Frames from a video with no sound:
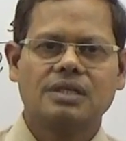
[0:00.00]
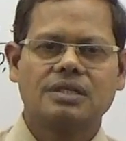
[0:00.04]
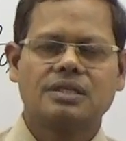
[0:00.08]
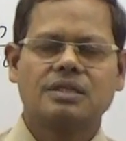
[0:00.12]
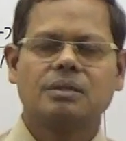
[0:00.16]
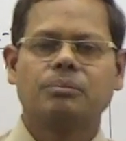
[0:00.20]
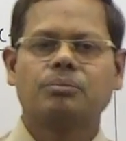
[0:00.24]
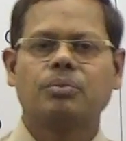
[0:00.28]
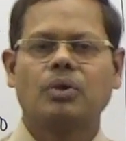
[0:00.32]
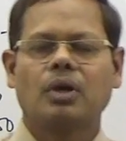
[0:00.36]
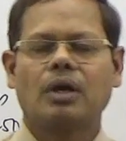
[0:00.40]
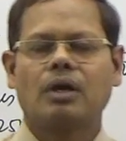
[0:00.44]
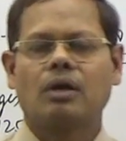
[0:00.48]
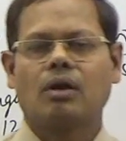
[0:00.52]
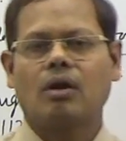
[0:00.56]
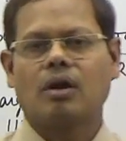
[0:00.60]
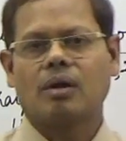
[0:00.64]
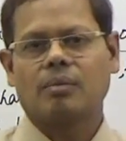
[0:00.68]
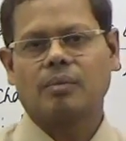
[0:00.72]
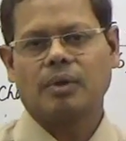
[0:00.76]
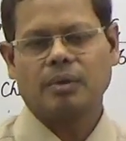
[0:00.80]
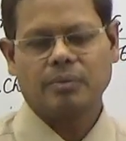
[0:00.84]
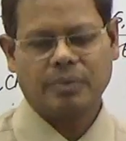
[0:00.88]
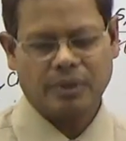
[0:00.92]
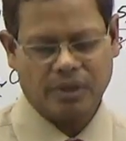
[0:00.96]
simple and
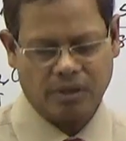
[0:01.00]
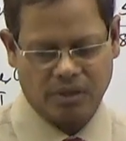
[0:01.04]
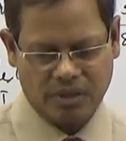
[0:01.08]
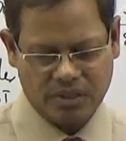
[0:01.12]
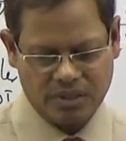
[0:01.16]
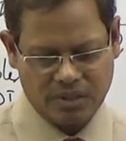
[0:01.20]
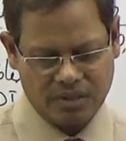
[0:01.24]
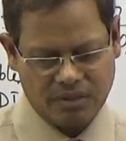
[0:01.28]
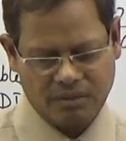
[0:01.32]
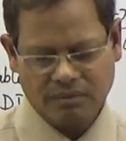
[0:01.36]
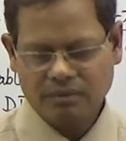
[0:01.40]
normal because